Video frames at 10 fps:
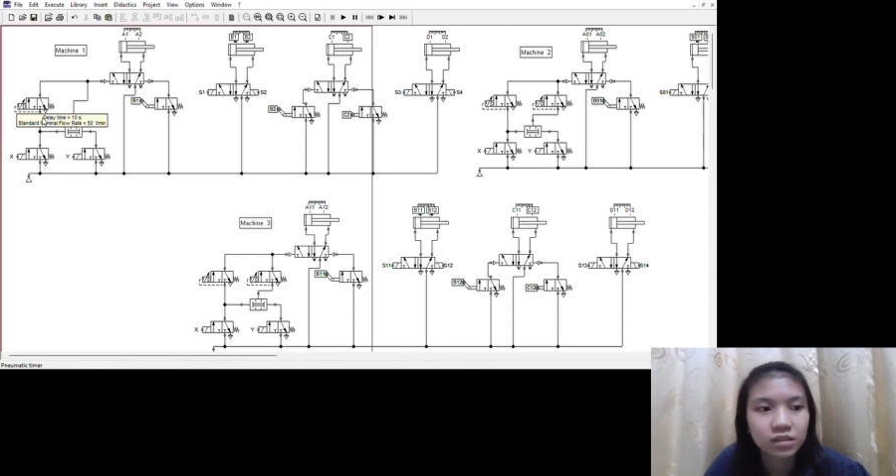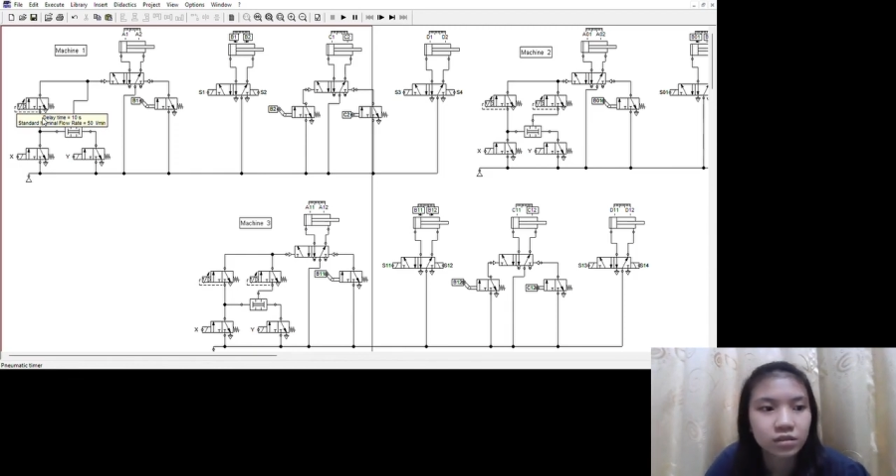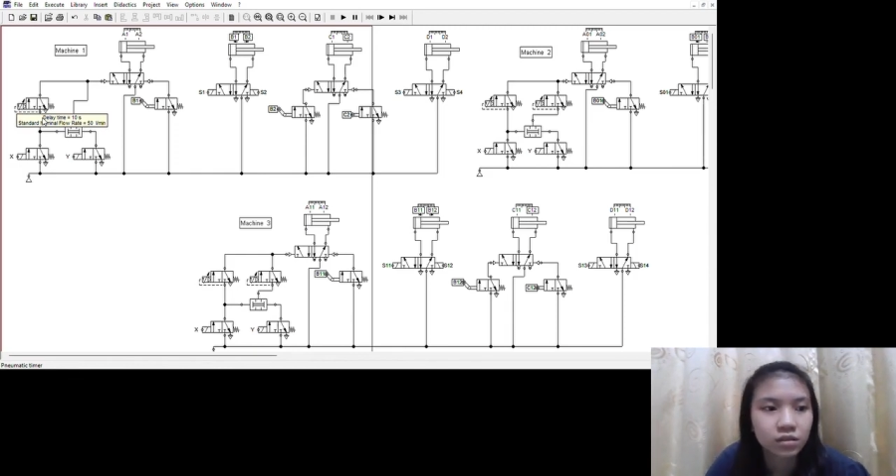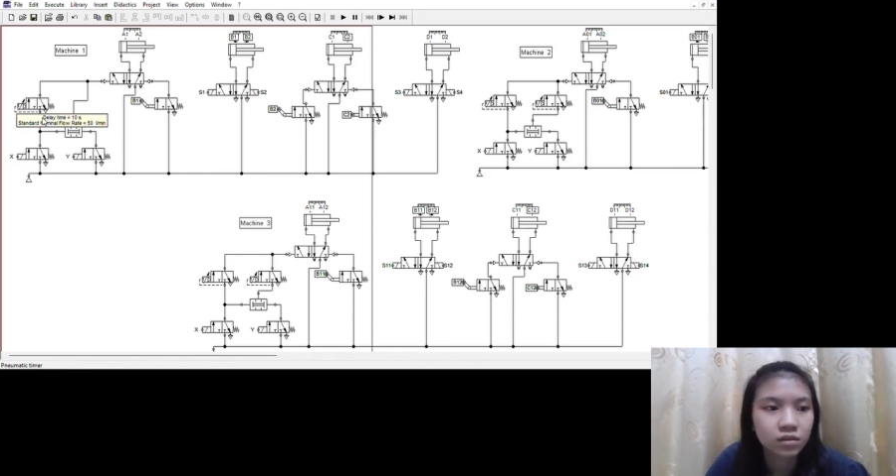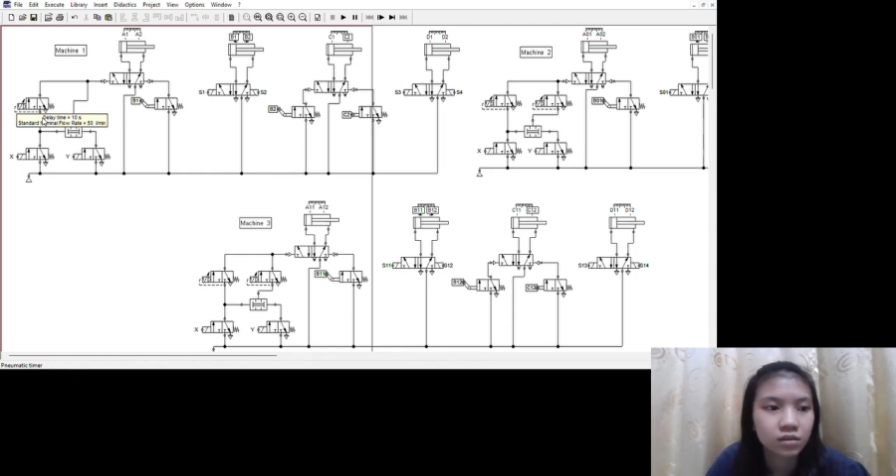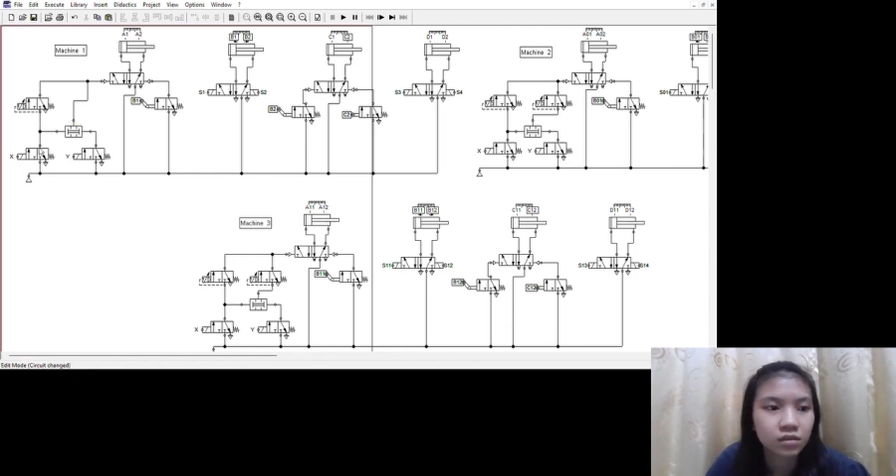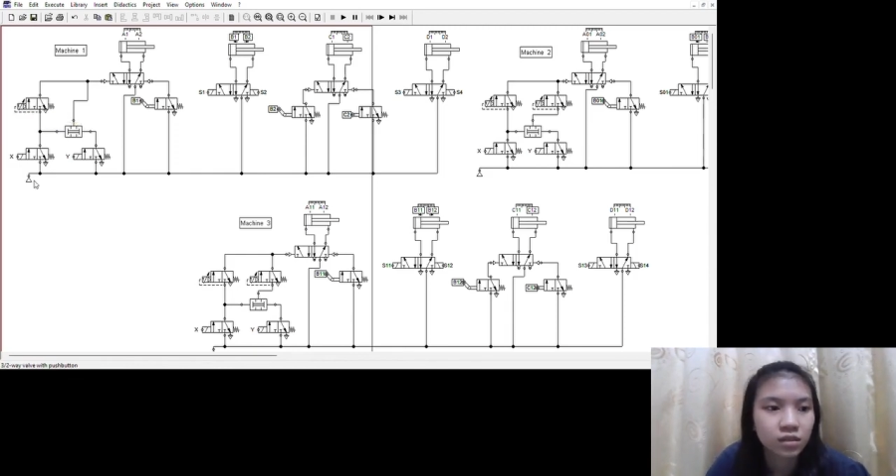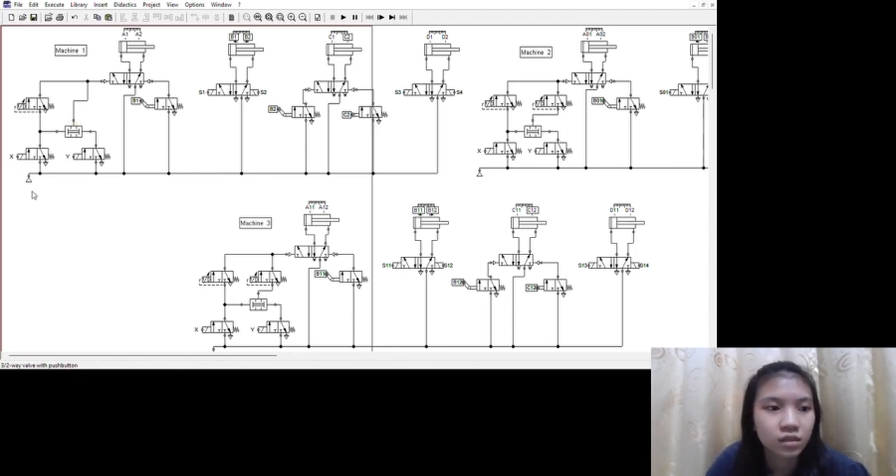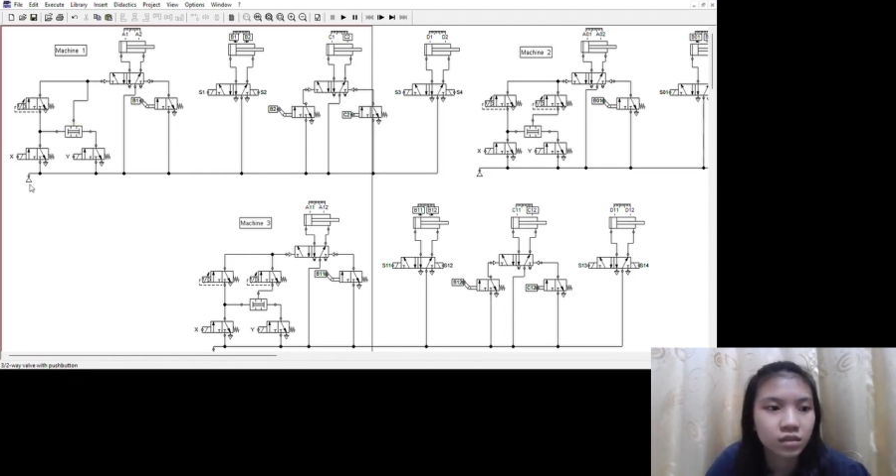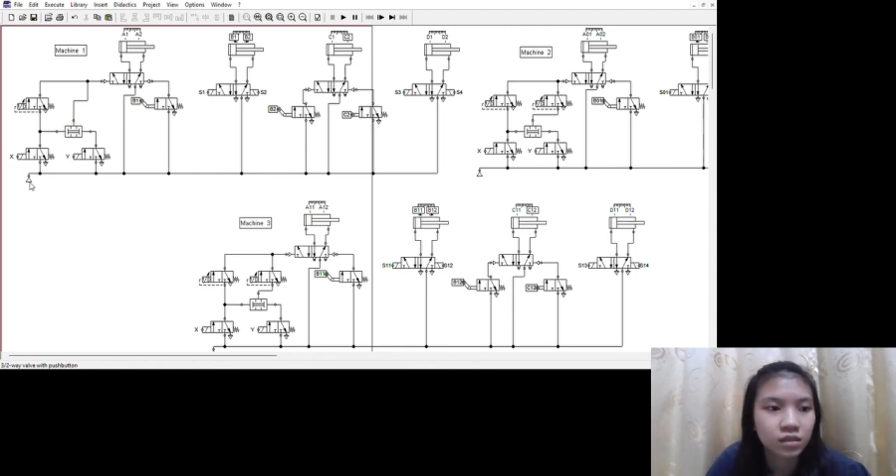So
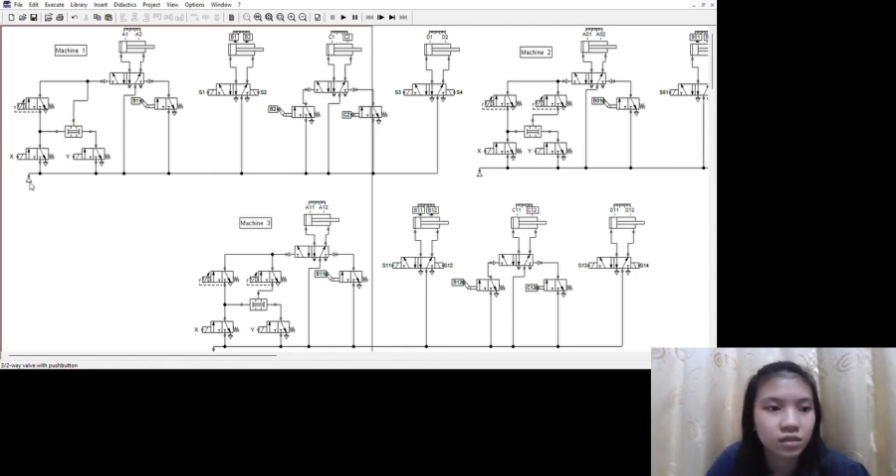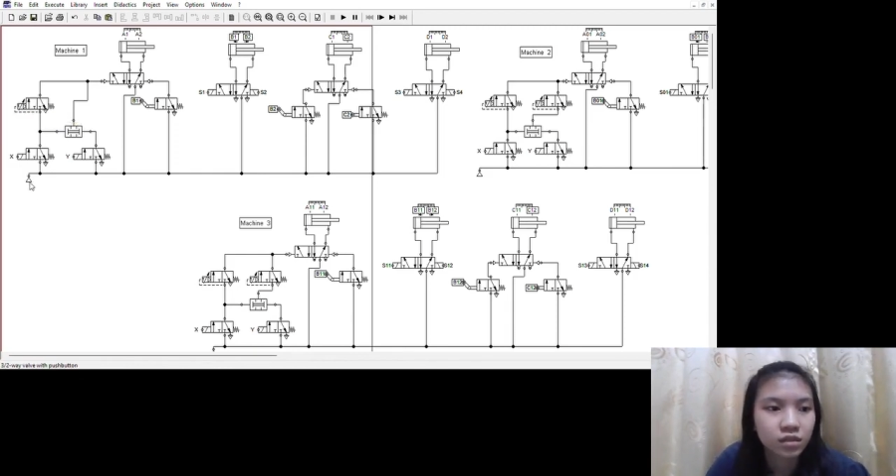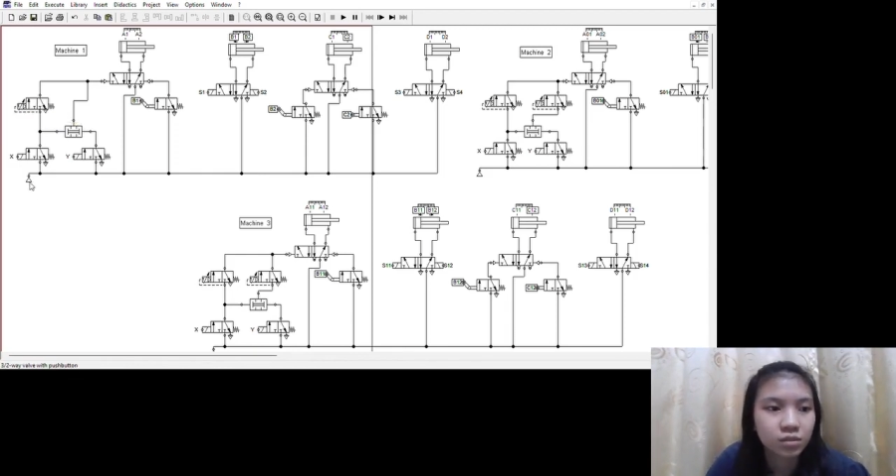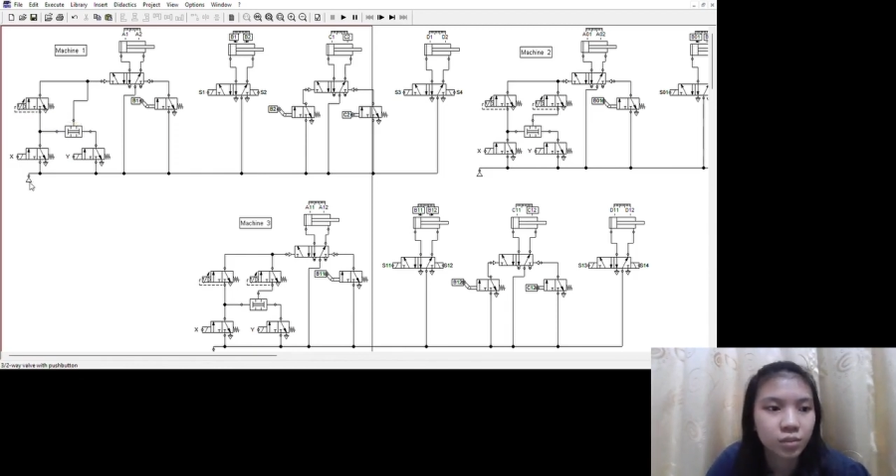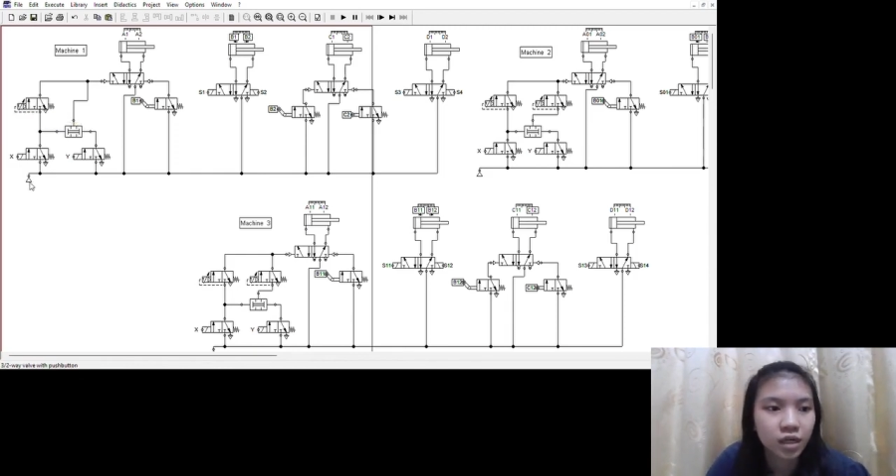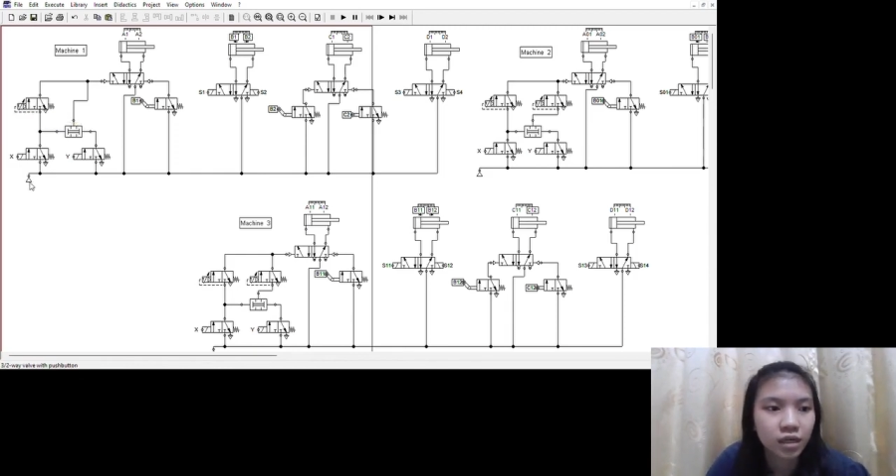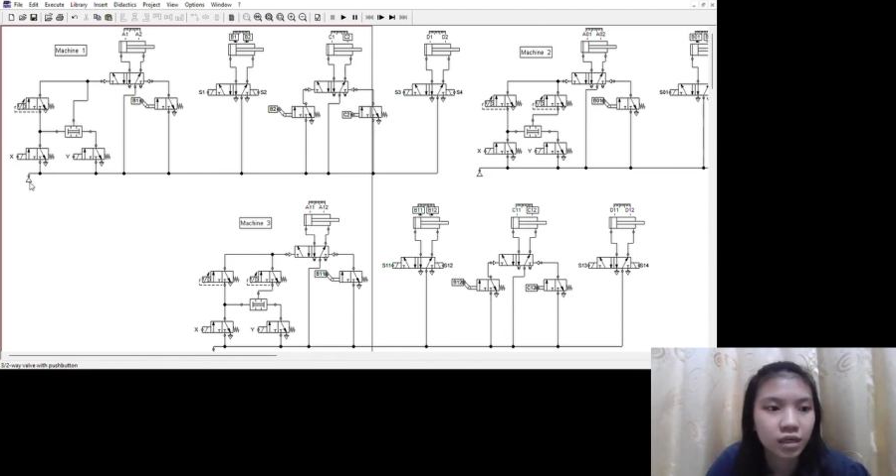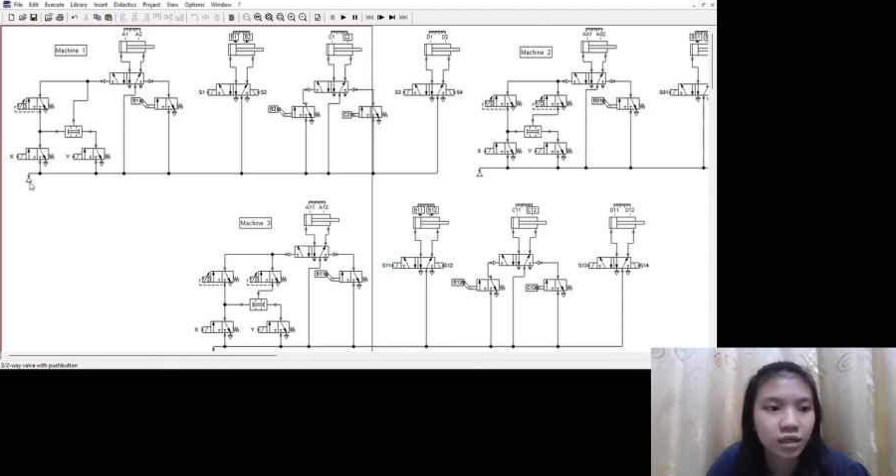here is my